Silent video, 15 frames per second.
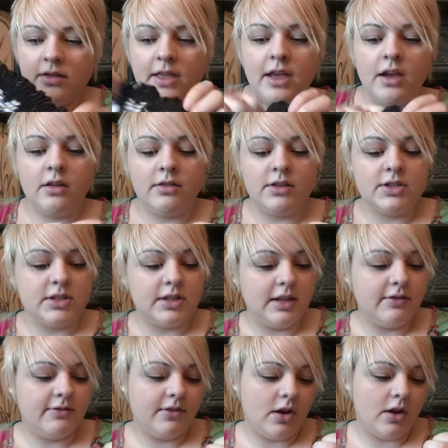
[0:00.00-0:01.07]
They're
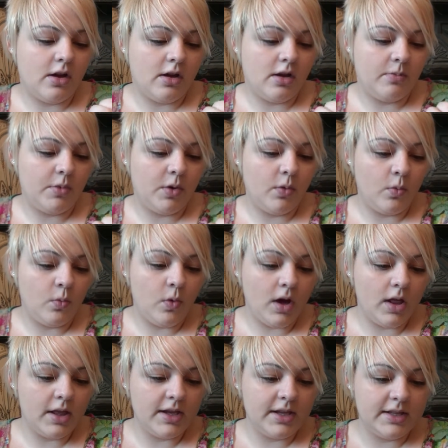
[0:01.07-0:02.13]
originally from
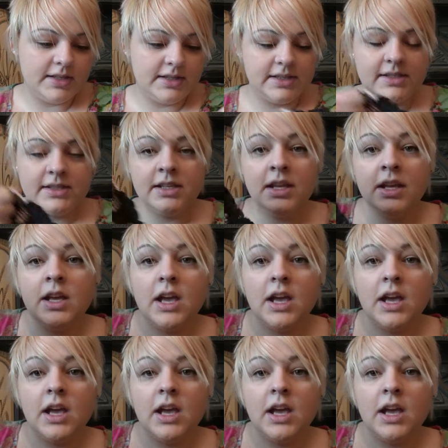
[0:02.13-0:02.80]
Wallace.